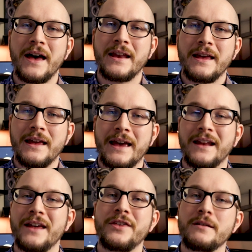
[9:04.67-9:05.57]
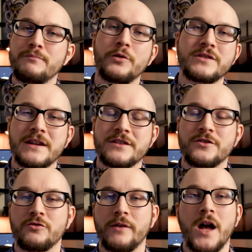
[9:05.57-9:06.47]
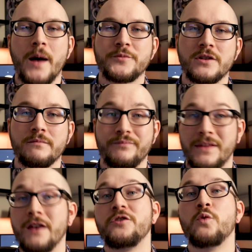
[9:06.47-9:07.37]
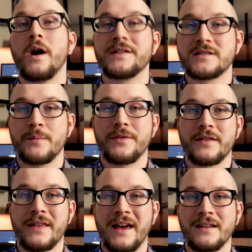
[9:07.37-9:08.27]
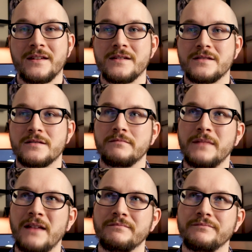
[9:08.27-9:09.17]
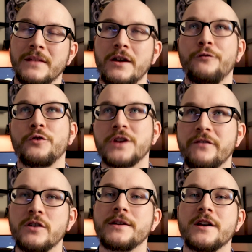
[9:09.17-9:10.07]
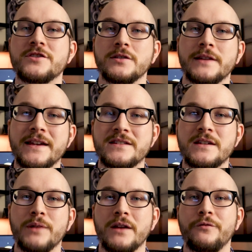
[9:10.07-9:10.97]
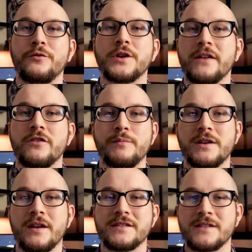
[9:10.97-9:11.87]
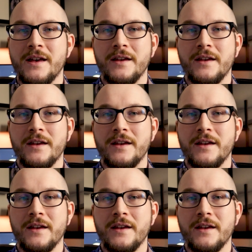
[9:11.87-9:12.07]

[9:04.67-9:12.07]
that. And I think milk snakes are a great option if you want something that is not forgiving because you're lazy, but forgiving because